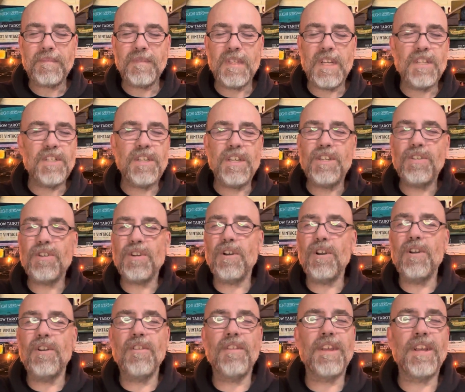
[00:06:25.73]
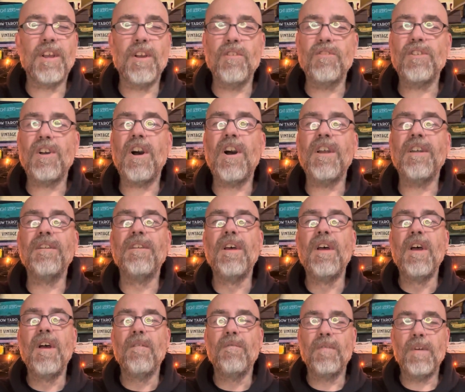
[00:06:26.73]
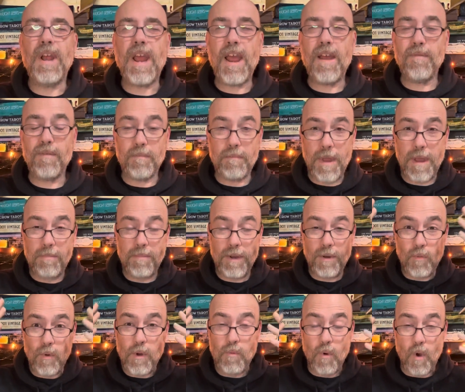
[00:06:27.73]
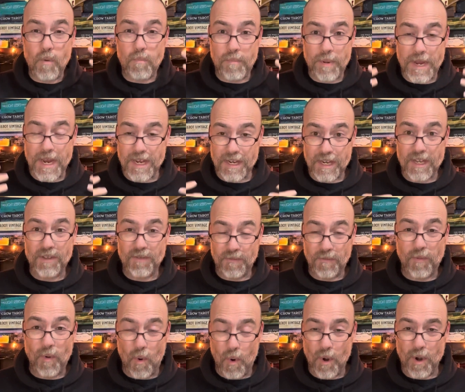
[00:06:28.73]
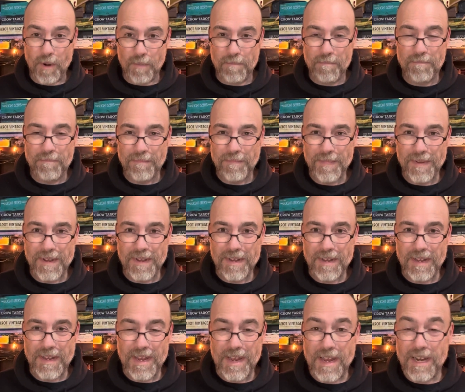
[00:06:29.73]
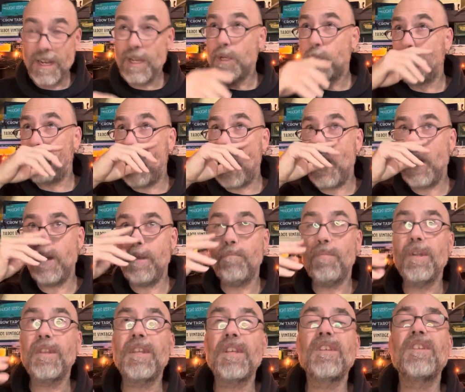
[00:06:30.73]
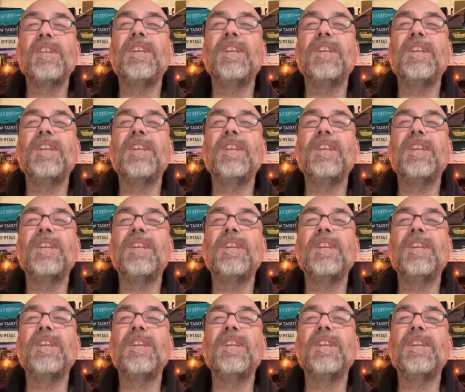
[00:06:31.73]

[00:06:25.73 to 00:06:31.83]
This eternal that goes on forever. Maybe we won't be in this form, in this body, but this